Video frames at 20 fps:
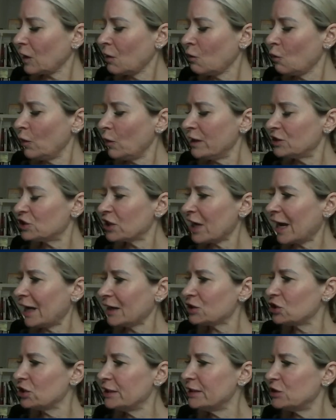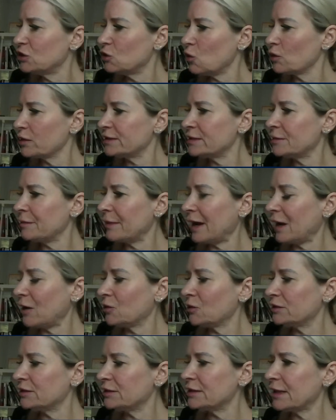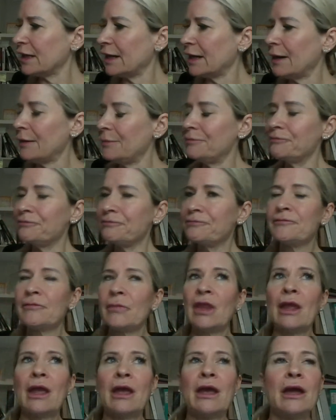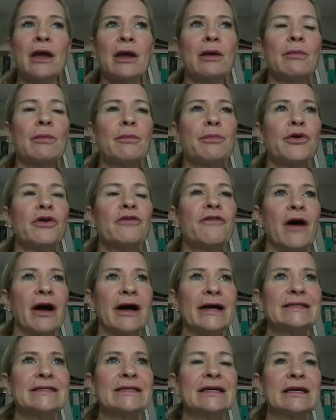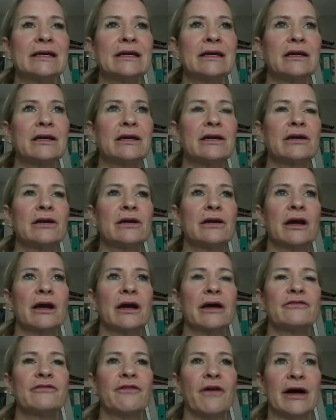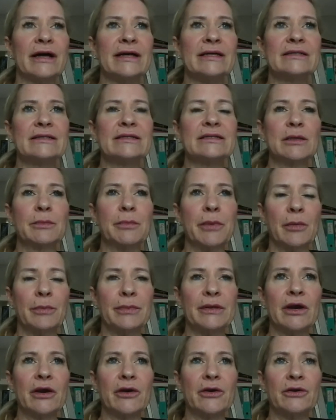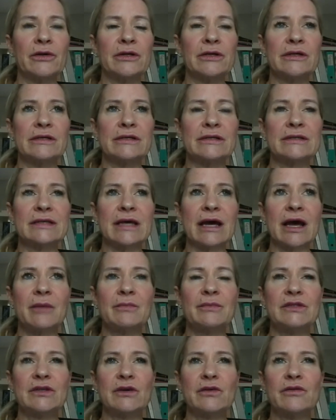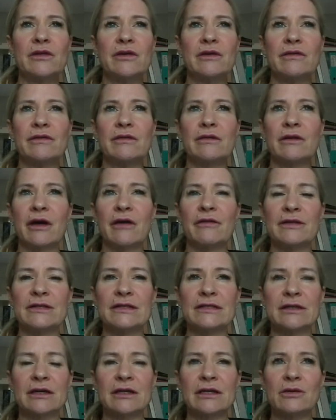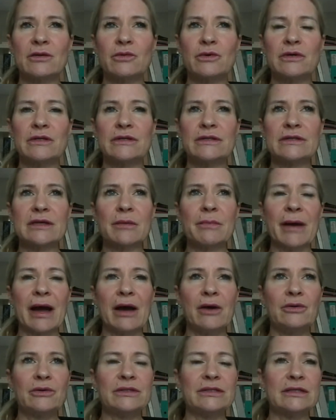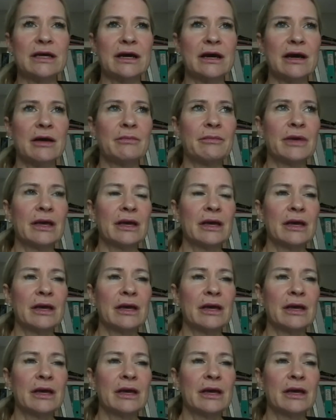which actually talks about providing advice to puppy owners. So the study was about a